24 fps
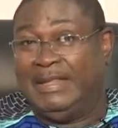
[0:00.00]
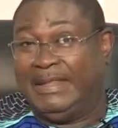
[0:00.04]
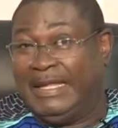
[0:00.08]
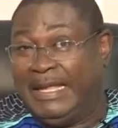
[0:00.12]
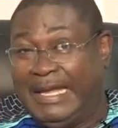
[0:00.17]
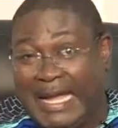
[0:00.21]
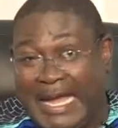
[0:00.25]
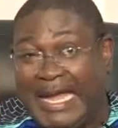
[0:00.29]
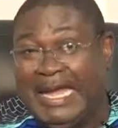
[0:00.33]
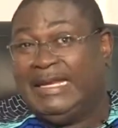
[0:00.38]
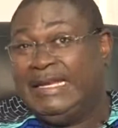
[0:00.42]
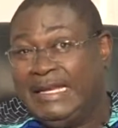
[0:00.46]

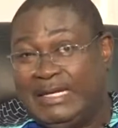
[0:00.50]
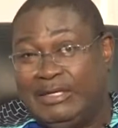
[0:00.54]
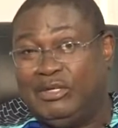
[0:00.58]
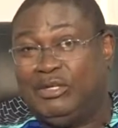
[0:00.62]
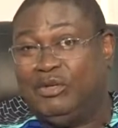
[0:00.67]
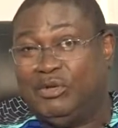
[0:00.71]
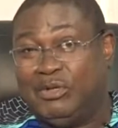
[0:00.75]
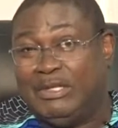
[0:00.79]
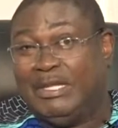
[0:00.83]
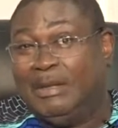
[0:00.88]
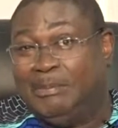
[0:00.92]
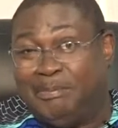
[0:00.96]
They aided
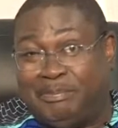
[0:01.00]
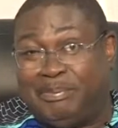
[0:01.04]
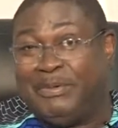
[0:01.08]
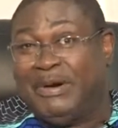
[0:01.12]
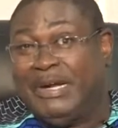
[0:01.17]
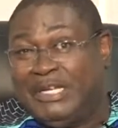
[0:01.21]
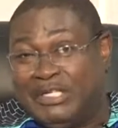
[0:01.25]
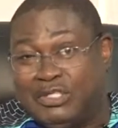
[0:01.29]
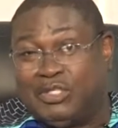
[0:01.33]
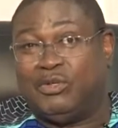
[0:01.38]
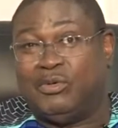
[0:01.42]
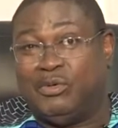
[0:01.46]
you. They
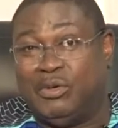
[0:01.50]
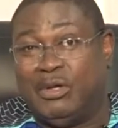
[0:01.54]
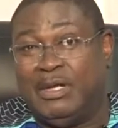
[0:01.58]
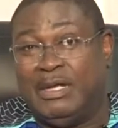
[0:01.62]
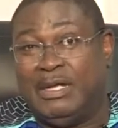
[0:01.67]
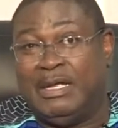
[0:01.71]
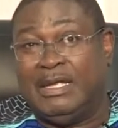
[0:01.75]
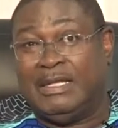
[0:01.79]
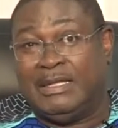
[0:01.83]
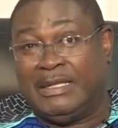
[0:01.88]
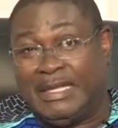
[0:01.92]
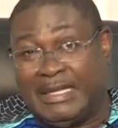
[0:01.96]
praised you.
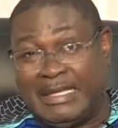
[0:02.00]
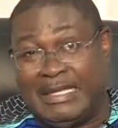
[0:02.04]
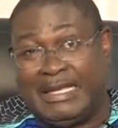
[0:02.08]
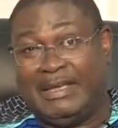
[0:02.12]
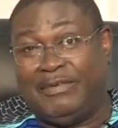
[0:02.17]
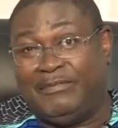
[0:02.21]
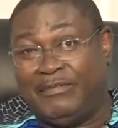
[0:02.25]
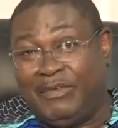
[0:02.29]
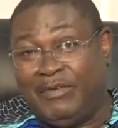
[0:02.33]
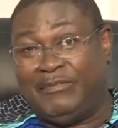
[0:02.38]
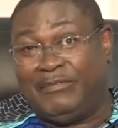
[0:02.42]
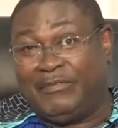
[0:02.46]
They
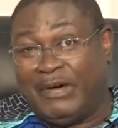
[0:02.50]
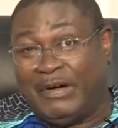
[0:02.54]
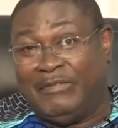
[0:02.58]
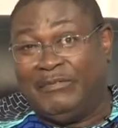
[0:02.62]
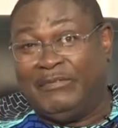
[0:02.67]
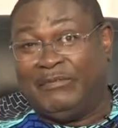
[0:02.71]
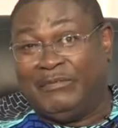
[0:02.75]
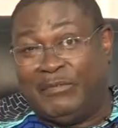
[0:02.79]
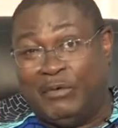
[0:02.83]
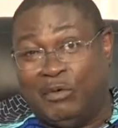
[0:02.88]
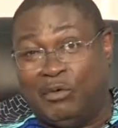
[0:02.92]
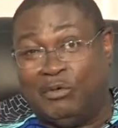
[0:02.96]
gave you
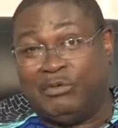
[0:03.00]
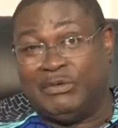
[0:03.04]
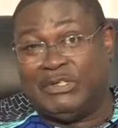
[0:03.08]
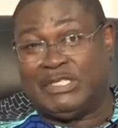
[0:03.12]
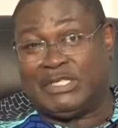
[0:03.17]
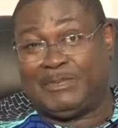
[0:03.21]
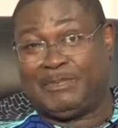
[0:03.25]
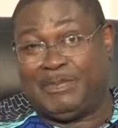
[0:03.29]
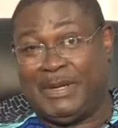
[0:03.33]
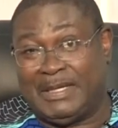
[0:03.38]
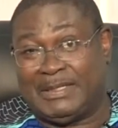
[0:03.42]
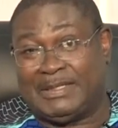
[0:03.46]
full
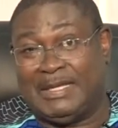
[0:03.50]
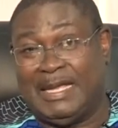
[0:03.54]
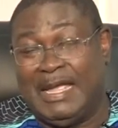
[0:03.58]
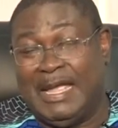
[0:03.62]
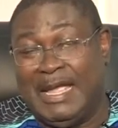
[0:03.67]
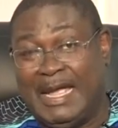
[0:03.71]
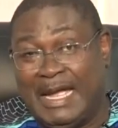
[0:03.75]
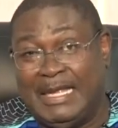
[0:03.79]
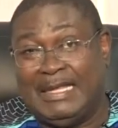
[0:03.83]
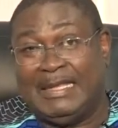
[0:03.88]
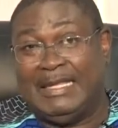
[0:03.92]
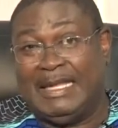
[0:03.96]
respect.
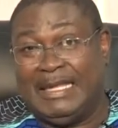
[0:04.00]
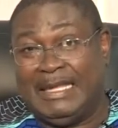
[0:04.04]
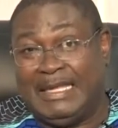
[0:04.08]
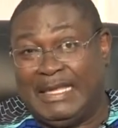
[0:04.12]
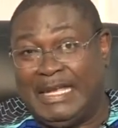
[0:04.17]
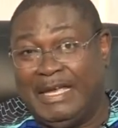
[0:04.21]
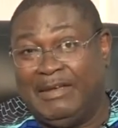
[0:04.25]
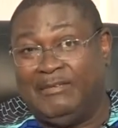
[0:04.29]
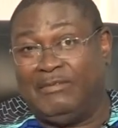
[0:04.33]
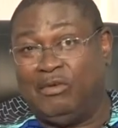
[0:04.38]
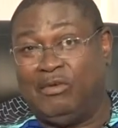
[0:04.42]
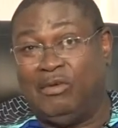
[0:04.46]
And they
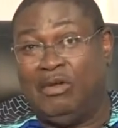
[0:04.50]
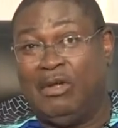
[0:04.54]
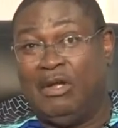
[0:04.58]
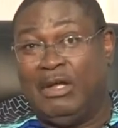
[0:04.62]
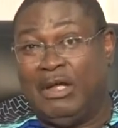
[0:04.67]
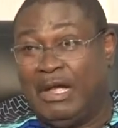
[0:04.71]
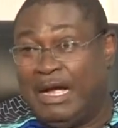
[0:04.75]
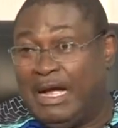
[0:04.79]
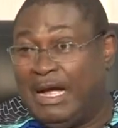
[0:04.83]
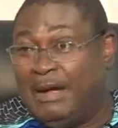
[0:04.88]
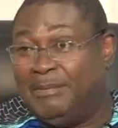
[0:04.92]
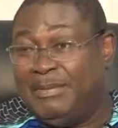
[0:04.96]
gave you,
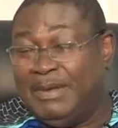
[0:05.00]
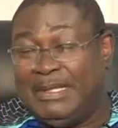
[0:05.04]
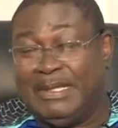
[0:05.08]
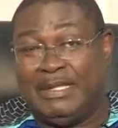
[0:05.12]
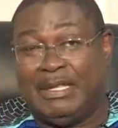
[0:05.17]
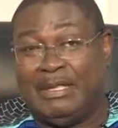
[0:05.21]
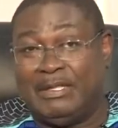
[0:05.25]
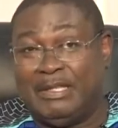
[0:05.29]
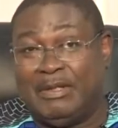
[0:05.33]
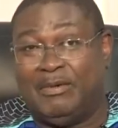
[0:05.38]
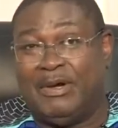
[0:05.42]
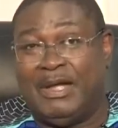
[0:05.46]

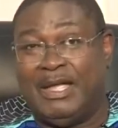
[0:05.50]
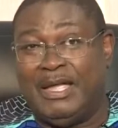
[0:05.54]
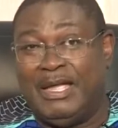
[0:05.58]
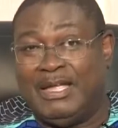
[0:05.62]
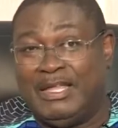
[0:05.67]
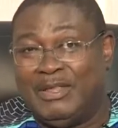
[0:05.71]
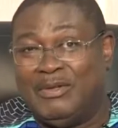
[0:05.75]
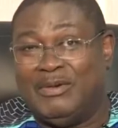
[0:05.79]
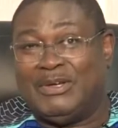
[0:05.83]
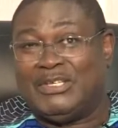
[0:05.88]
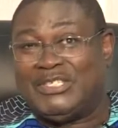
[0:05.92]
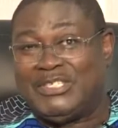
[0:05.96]
they
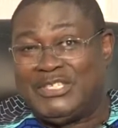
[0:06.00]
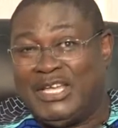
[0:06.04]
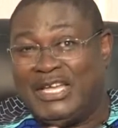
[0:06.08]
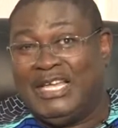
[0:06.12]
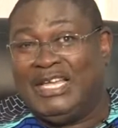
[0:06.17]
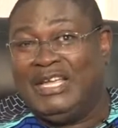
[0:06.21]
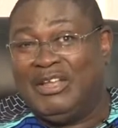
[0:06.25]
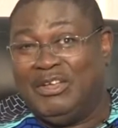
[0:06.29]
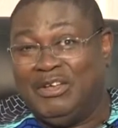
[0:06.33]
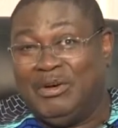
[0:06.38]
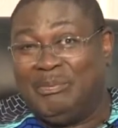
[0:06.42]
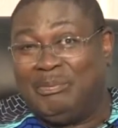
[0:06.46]
were
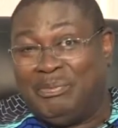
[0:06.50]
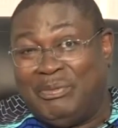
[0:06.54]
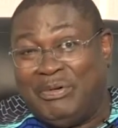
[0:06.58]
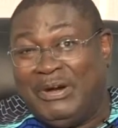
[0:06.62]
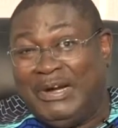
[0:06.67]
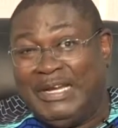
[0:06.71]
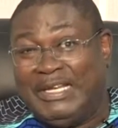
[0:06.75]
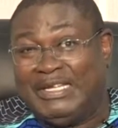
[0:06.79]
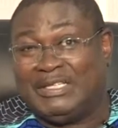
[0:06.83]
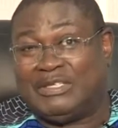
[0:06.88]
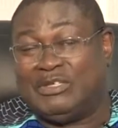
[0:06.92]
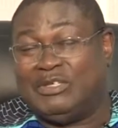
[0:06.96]
singing your
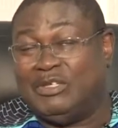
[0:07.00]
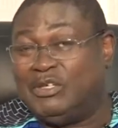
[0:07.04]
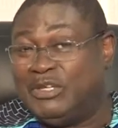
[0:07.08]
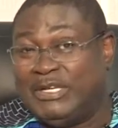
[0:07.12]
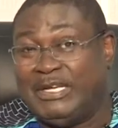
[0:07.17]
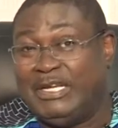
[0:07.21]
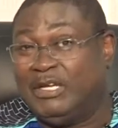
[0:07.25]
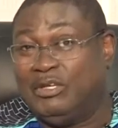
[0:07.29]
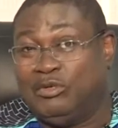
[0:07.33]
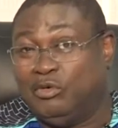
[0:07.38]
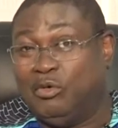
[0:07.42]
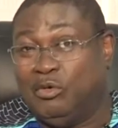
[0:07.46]
praise. You
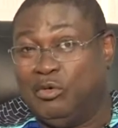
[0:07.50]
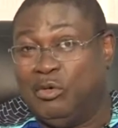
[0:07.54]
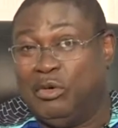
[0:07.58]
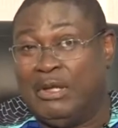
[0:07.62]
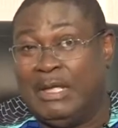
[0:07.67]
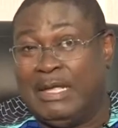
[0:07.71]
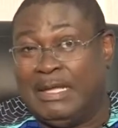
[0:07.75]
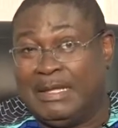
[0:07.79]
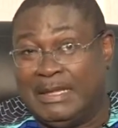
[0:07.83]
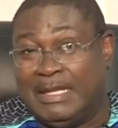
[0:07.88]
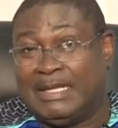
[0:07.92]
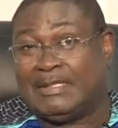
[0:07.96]
didn't
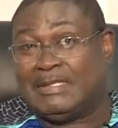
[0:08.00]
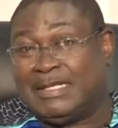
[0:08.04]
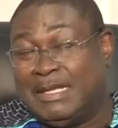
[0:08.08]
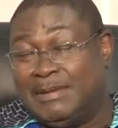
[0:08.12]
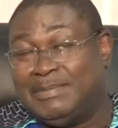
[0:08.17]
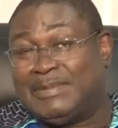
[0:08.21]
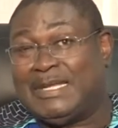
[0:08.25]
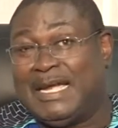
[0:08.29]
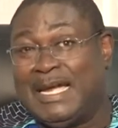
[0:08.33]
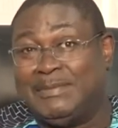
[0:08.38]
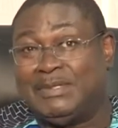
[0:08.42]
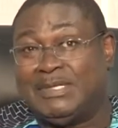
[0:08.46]
know that
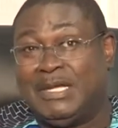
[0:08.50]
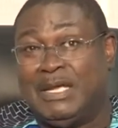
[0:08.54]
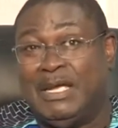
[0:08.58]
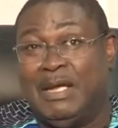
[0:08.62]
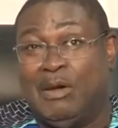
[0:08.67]
sometimes